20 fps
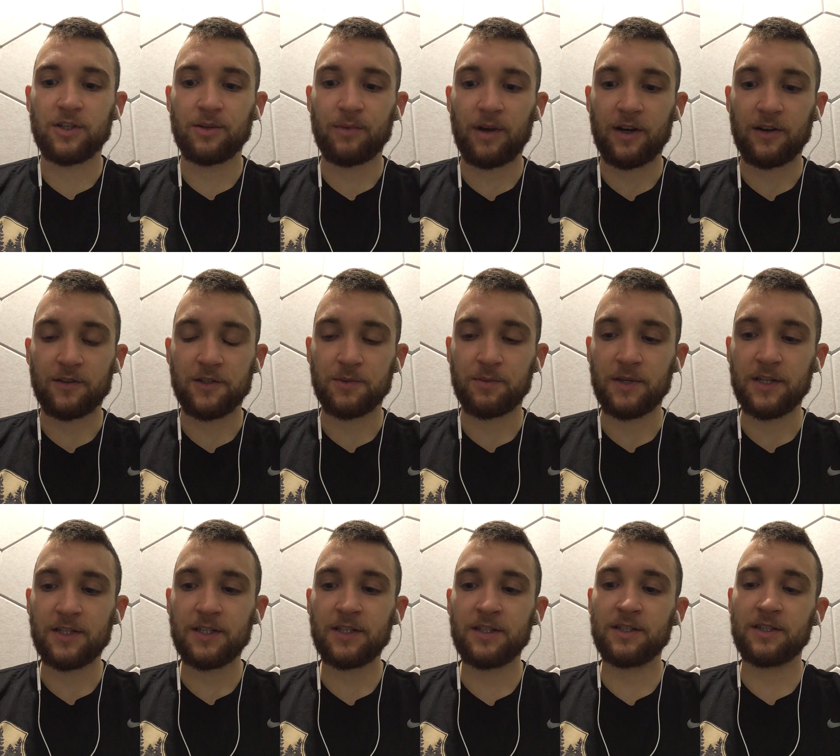amount of
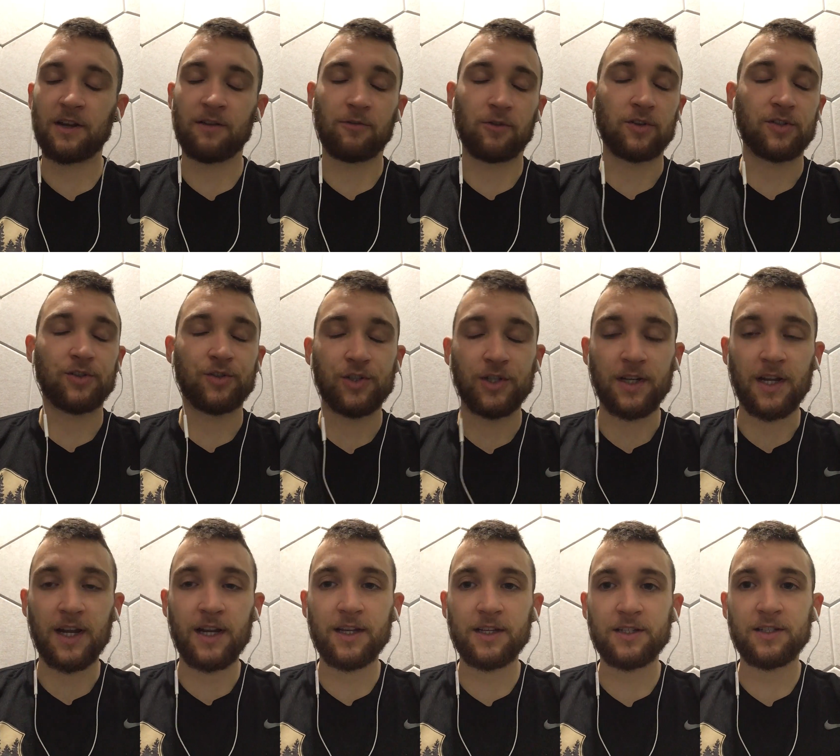species, diverse
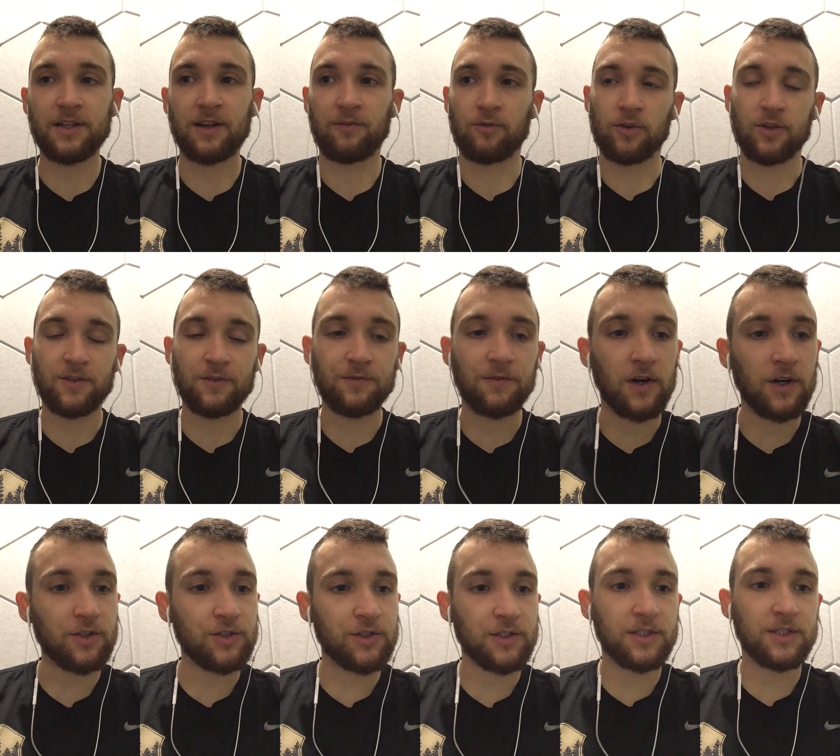genetics, diverse
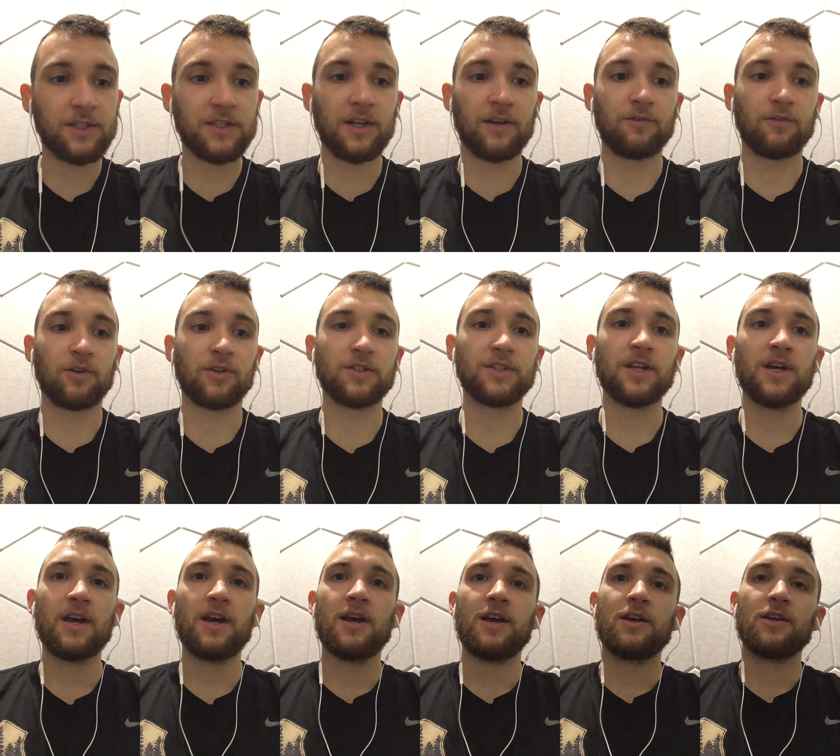functions, diverse,
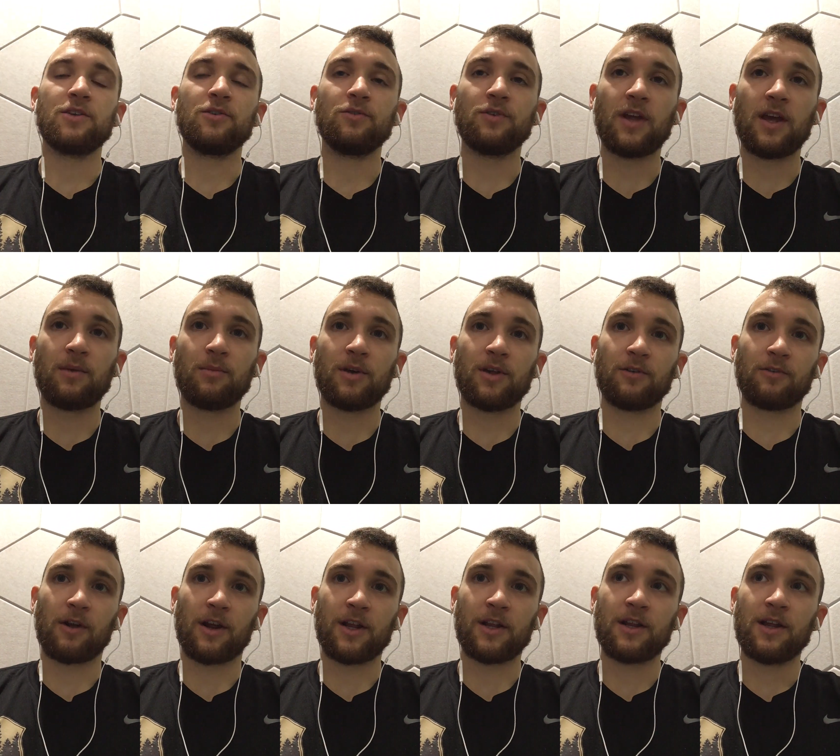you name it,
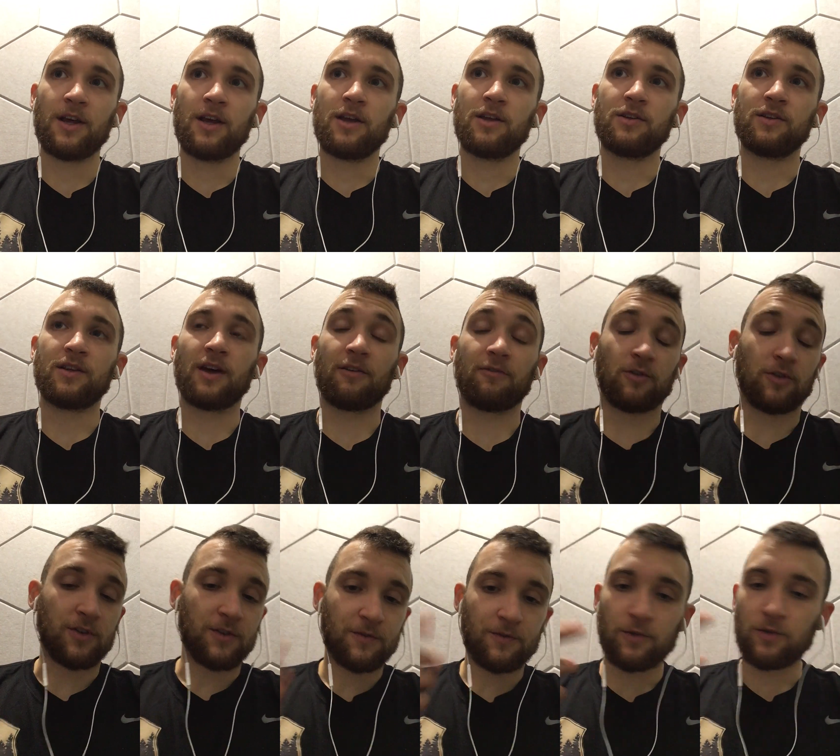right?
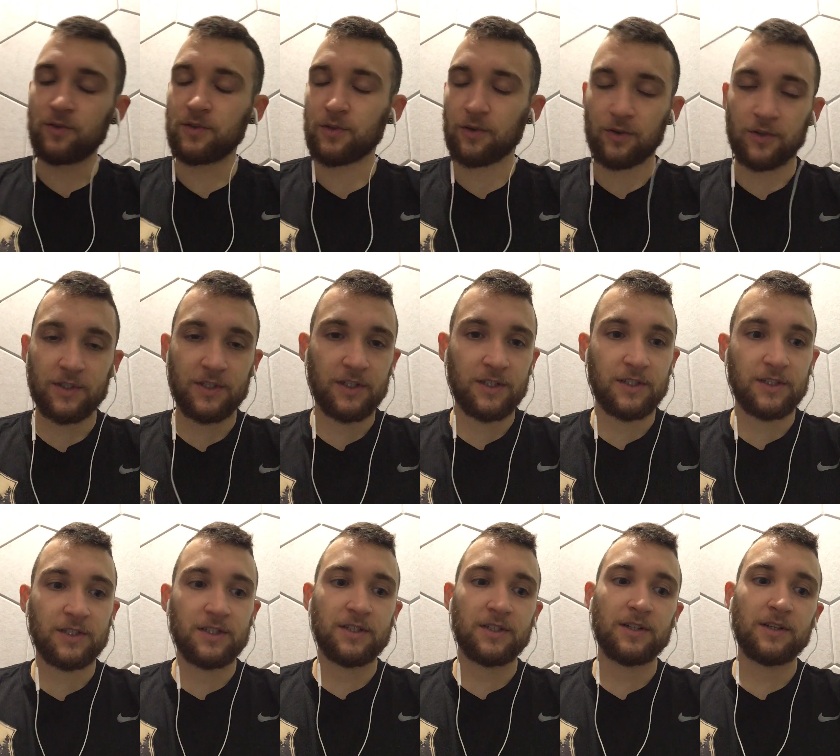Diverse food
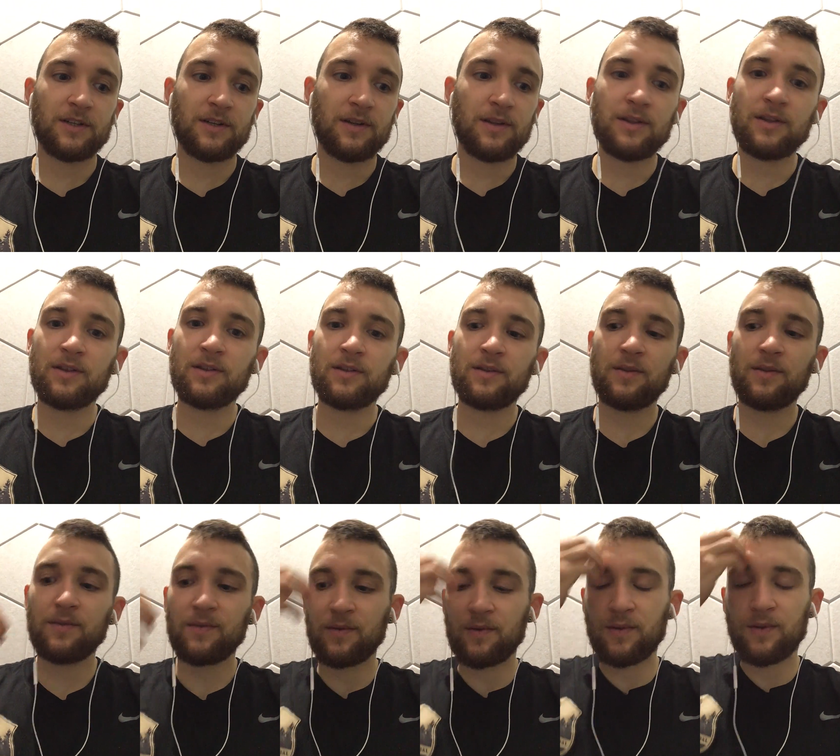sources.
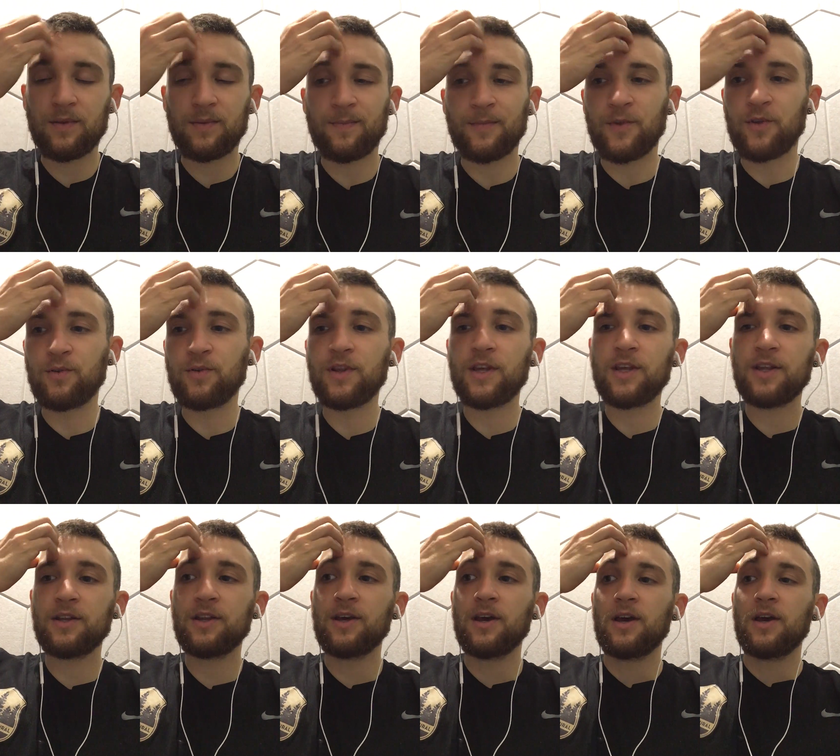You need